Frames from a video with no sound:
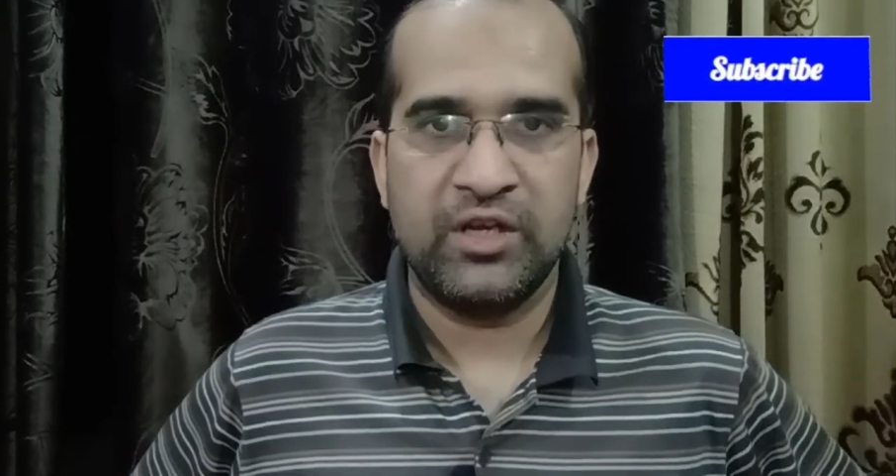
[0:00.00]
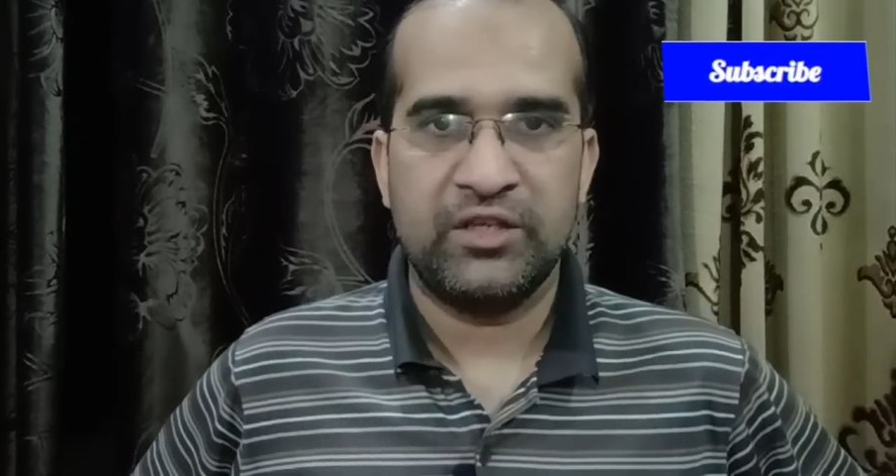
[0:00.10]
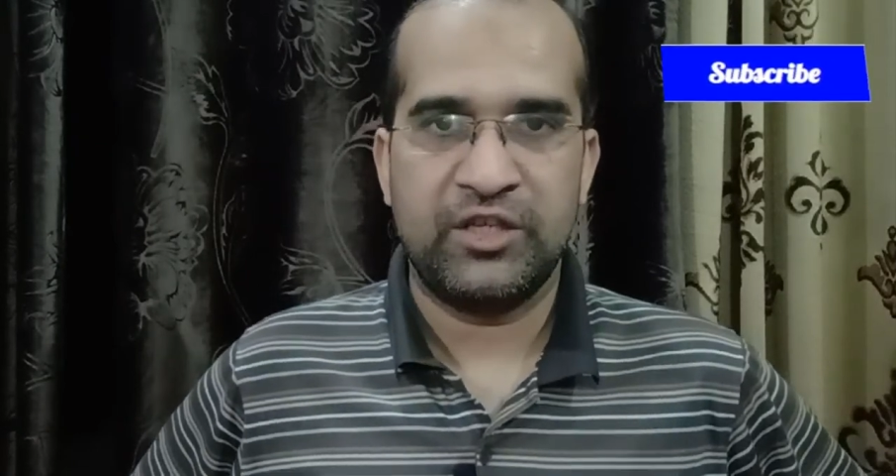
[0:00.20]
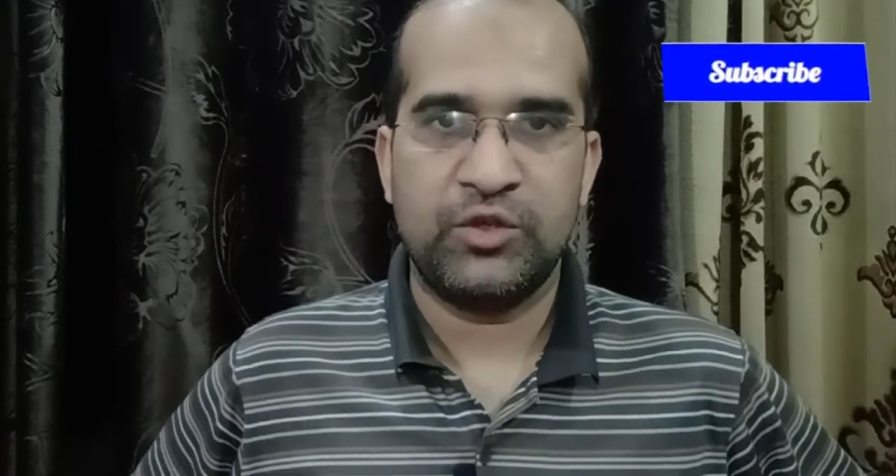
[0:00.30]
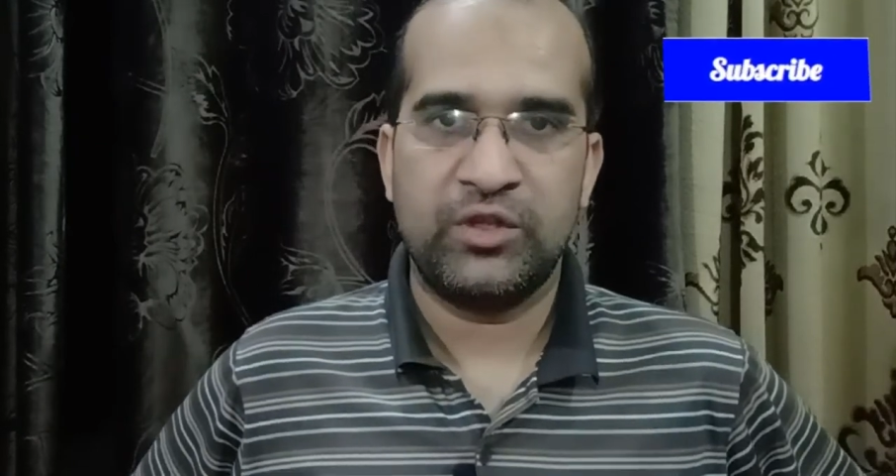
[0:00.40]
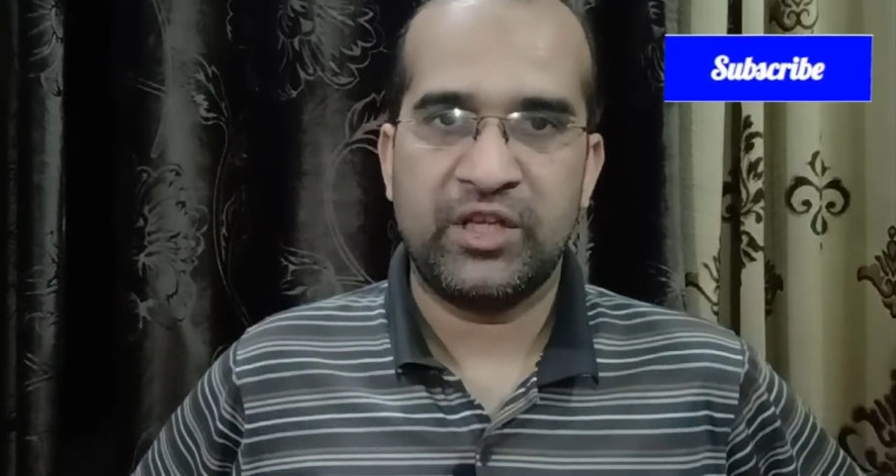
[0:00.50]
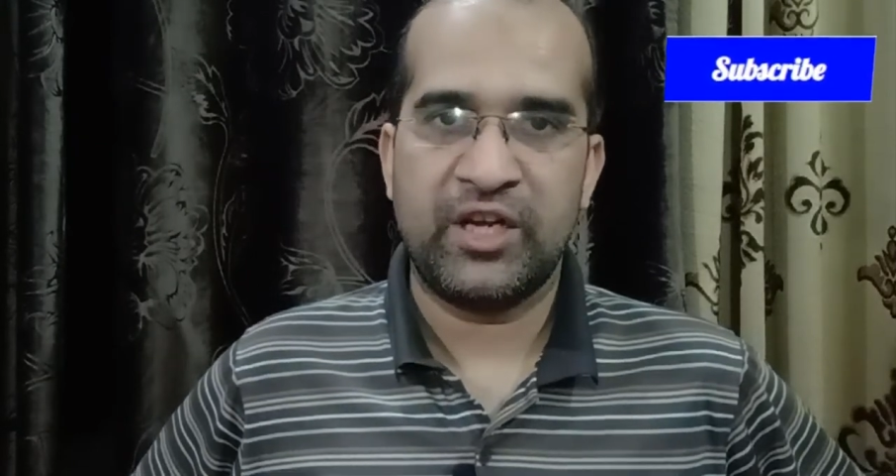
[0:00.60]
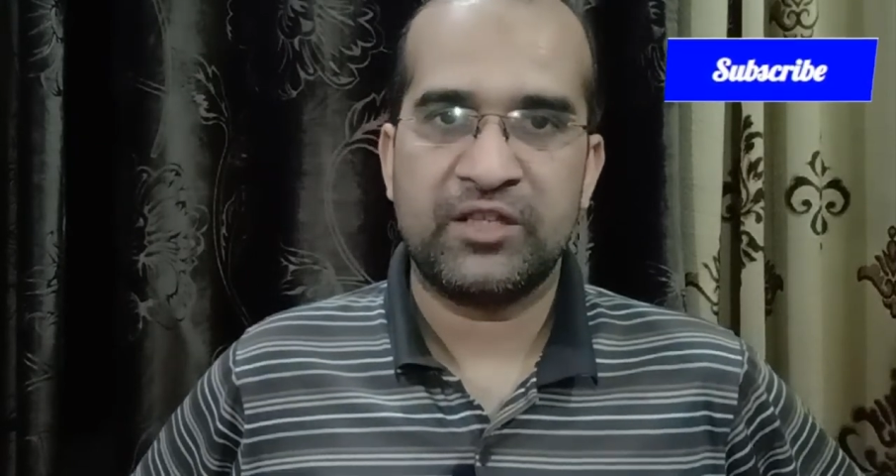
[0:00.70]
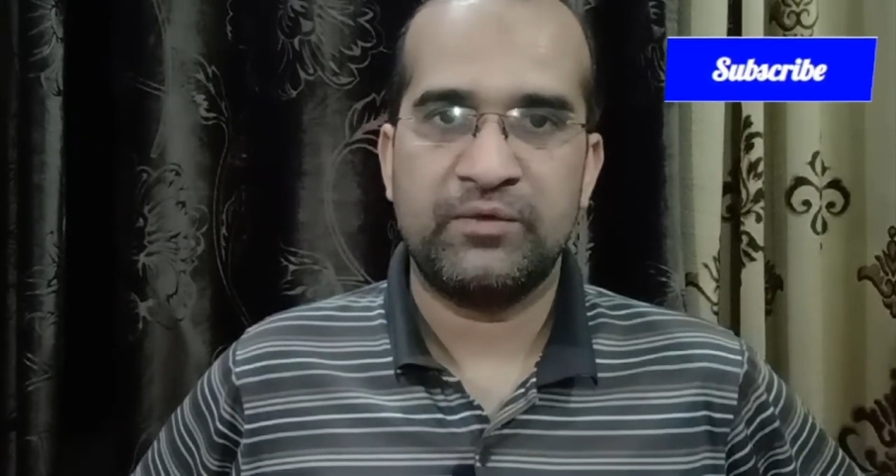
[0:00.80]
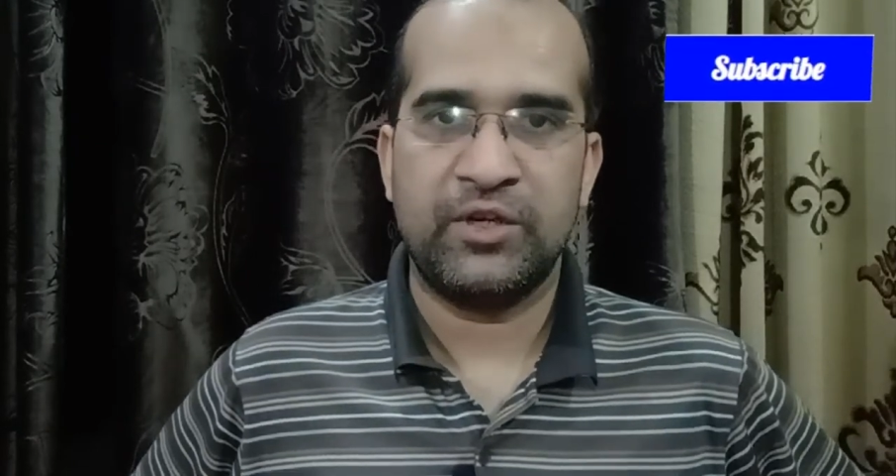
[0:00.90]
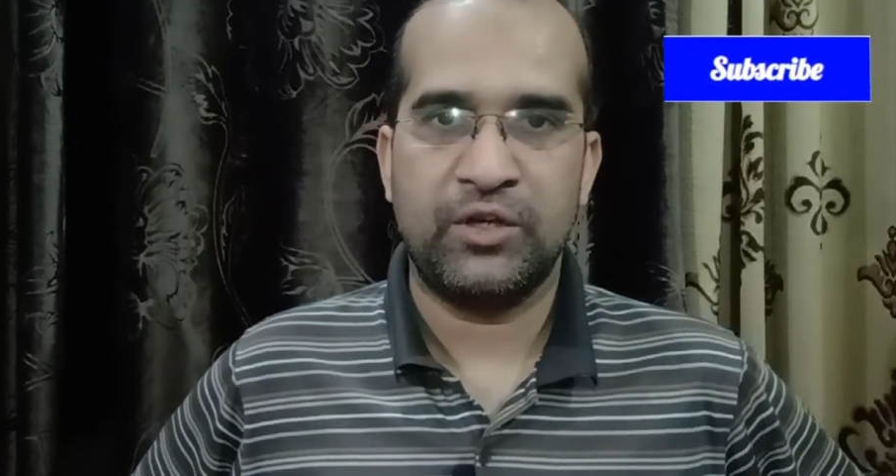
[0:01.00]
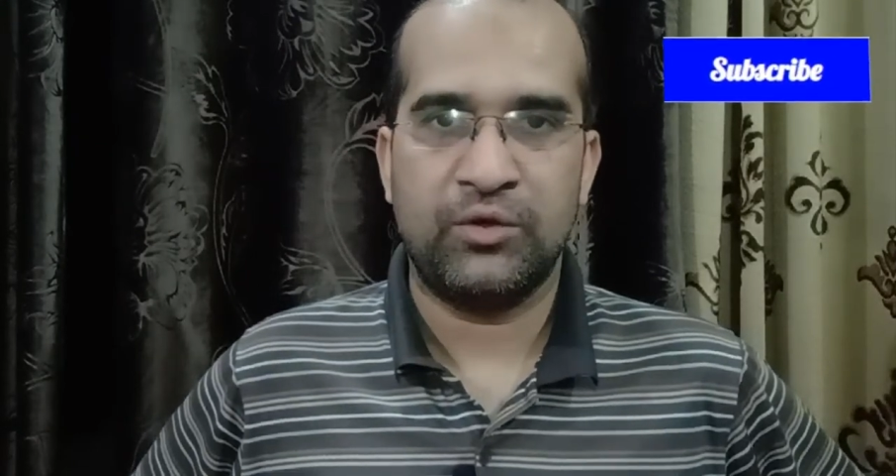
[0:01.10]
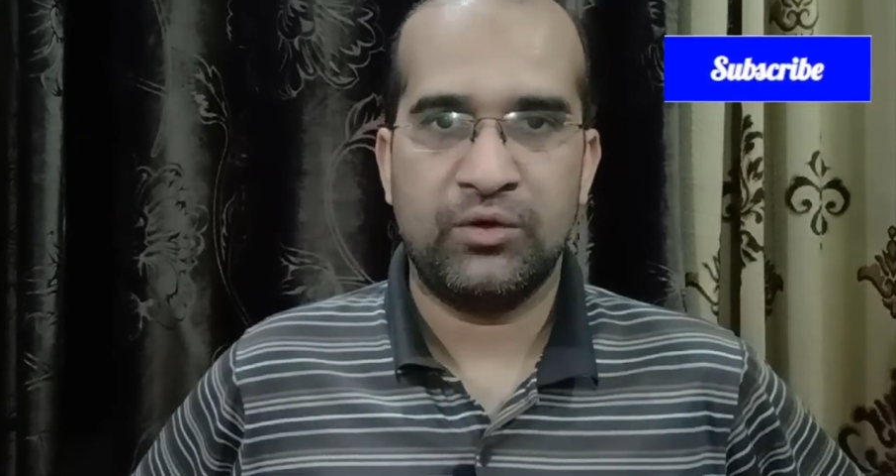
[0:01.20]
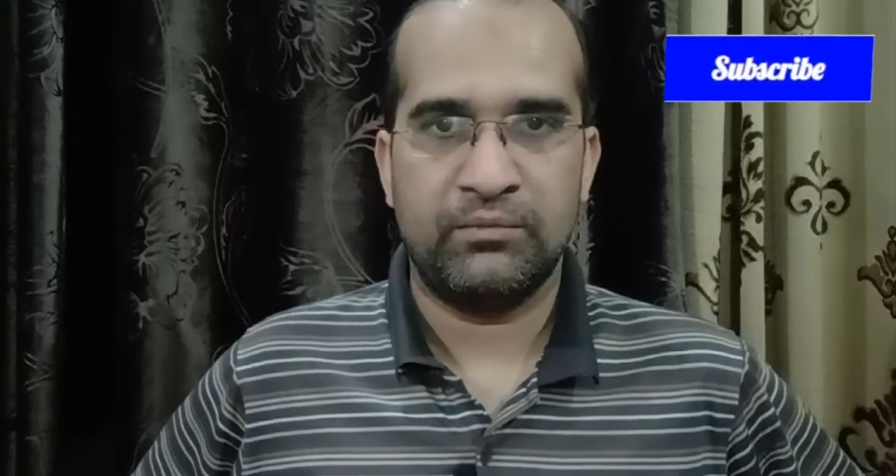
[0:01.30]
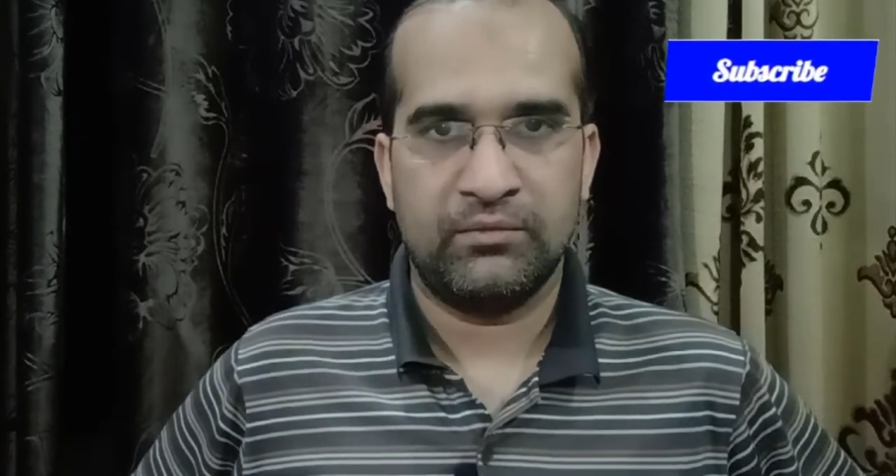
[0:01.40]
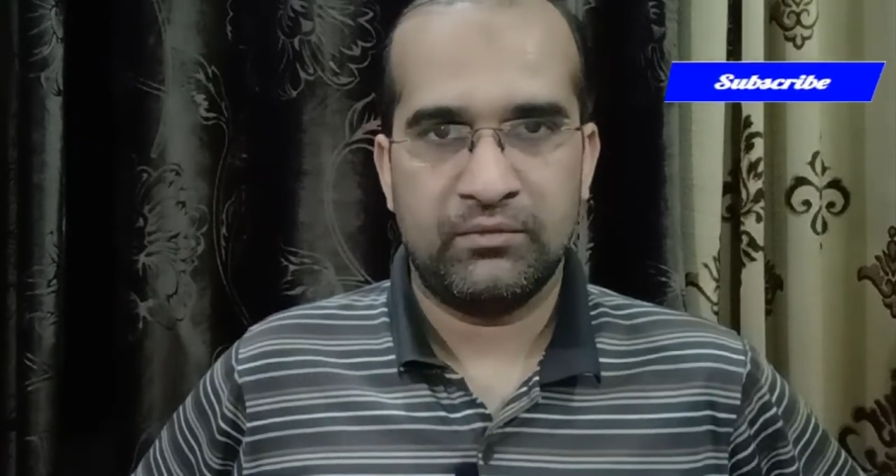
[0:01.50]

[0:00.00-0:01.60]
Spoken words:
See you in the next video.